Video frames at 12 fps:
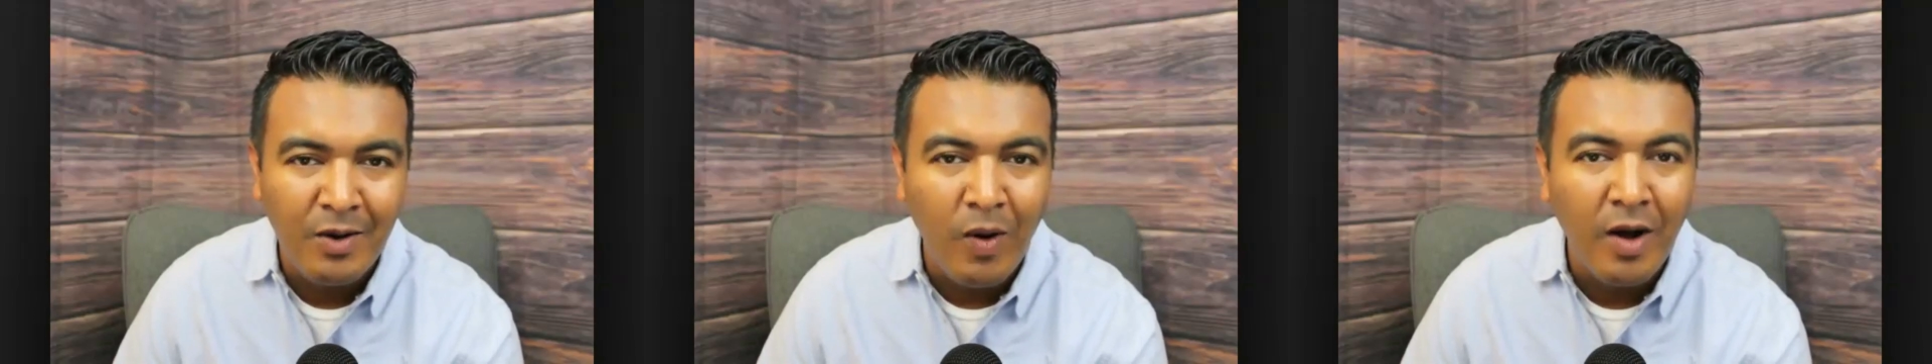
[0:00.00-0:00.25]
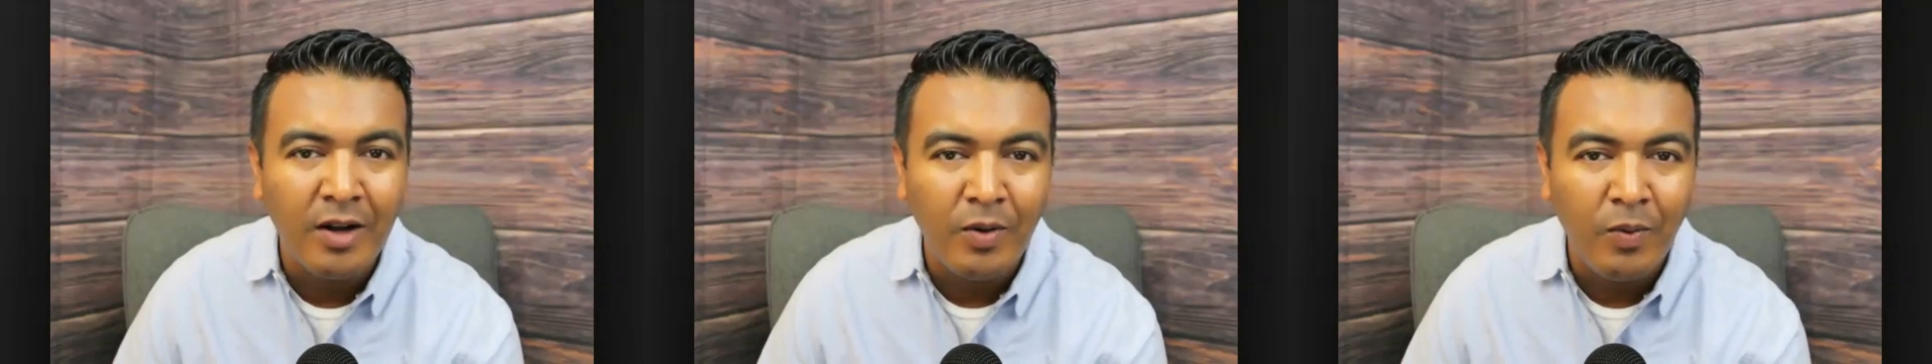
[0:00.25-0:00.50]

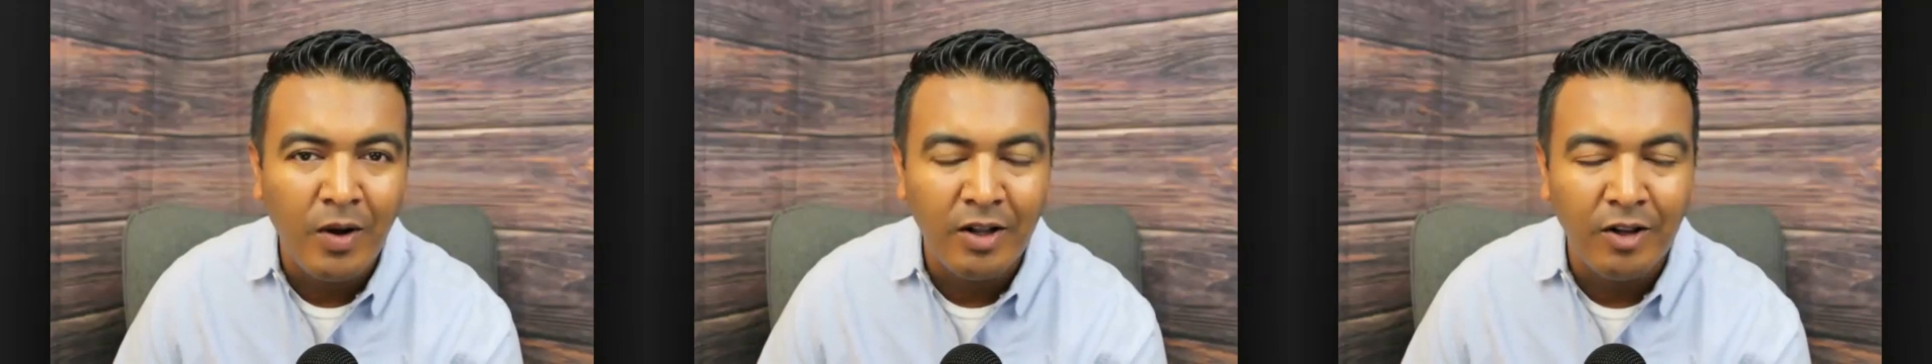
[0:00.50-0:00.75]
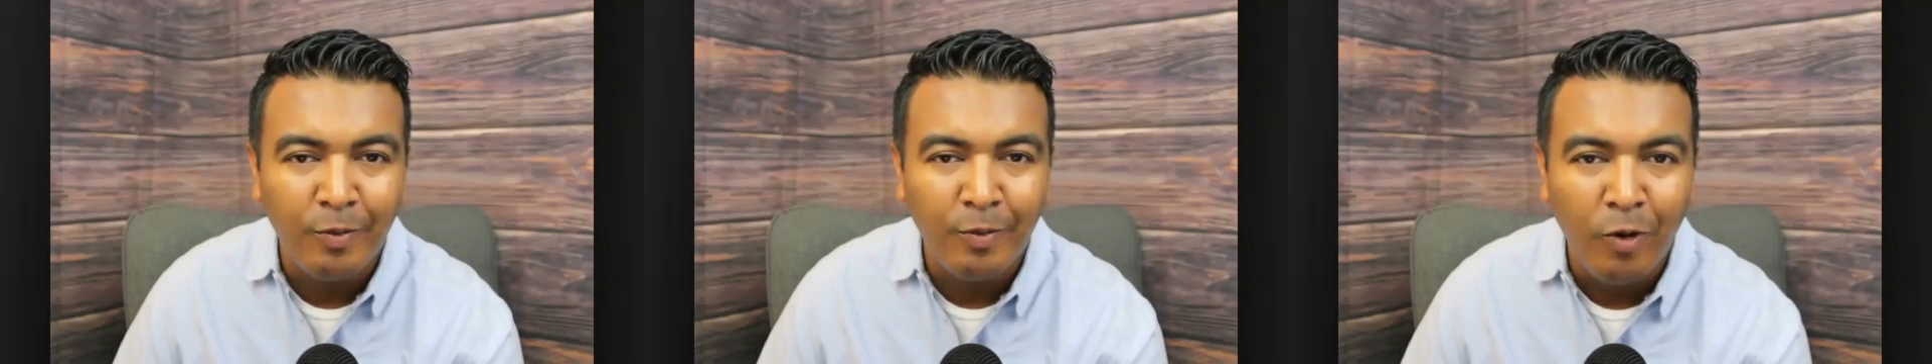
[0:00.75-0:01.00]
want to
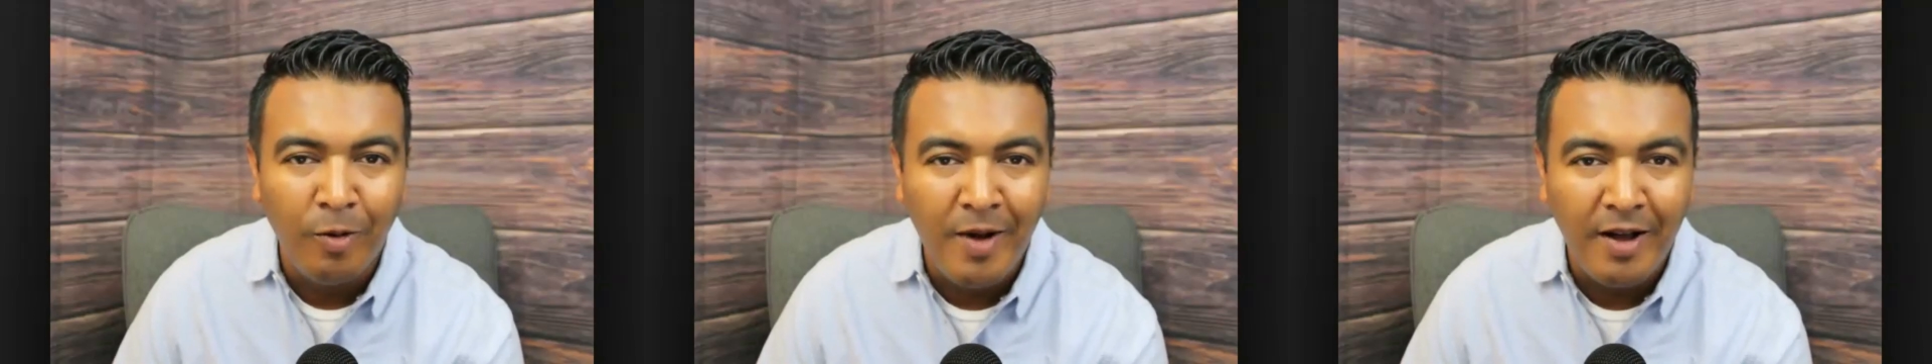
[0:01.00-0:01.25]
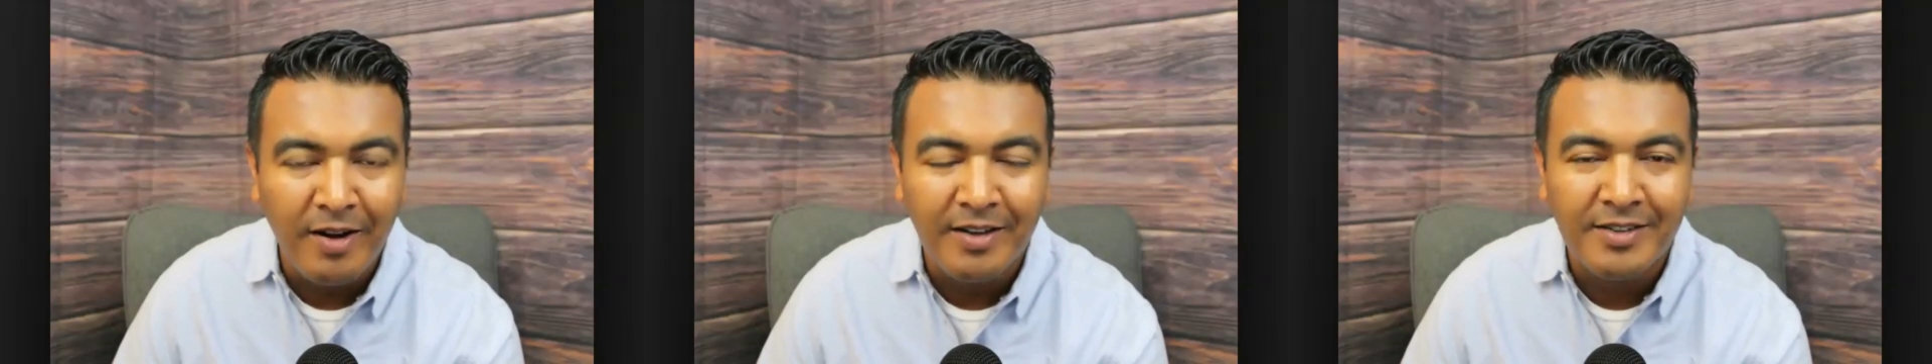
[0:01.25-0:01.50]
learn more
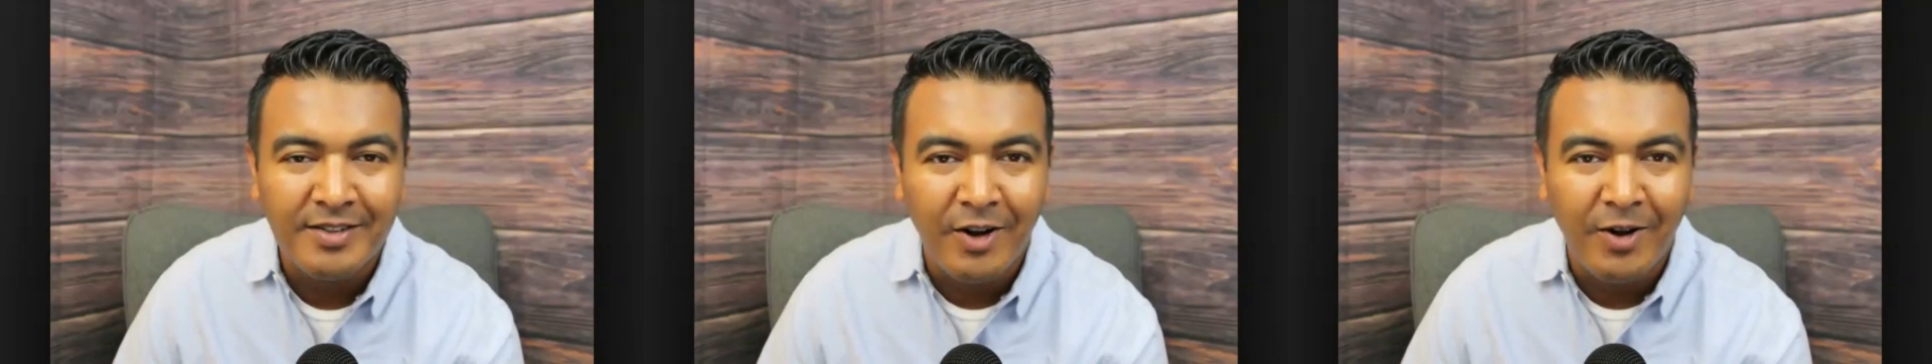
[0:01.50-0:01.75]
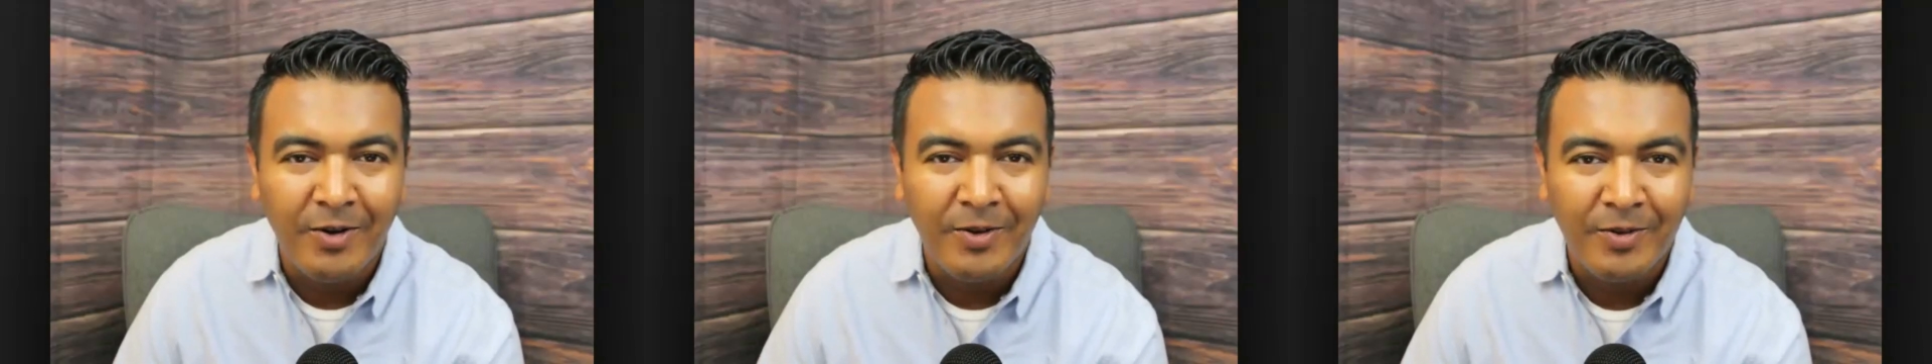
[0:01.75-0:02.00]
about it.
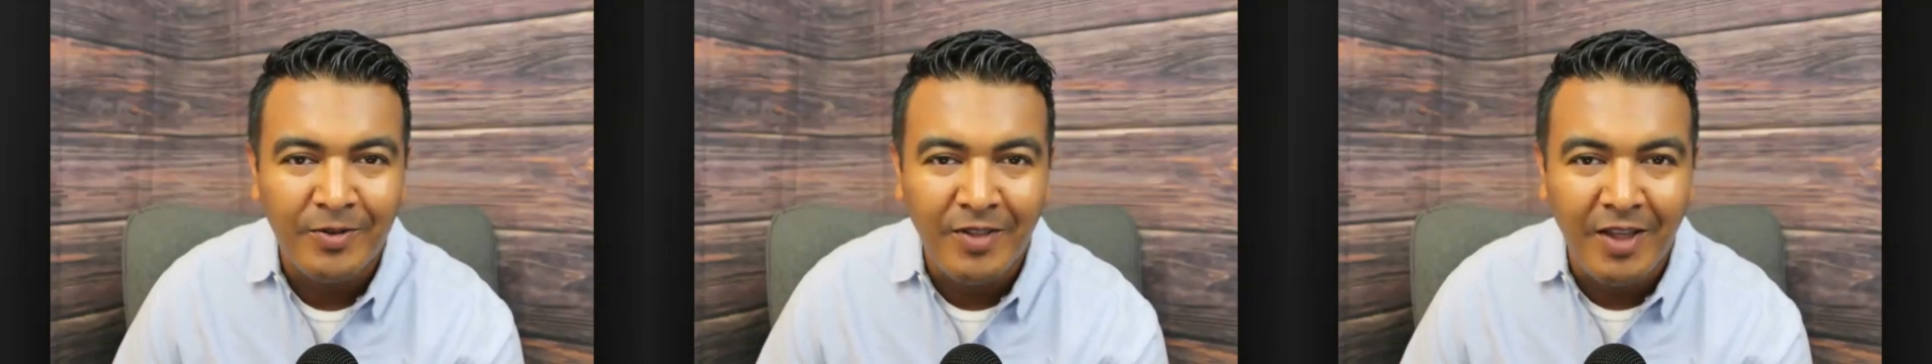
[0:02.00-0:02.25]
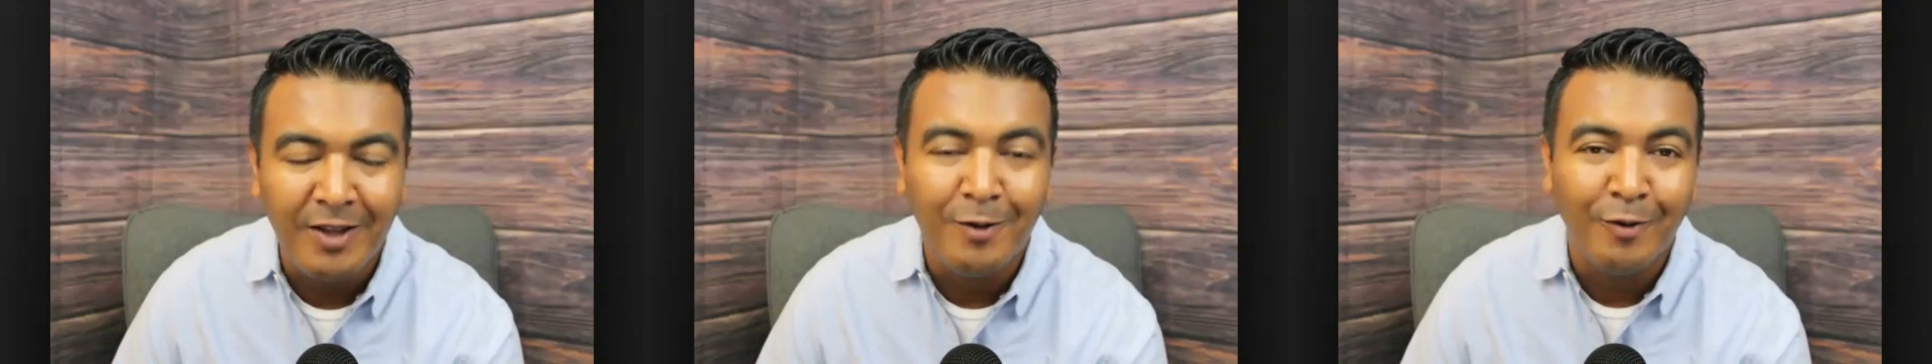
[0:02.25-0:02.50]
So thank you for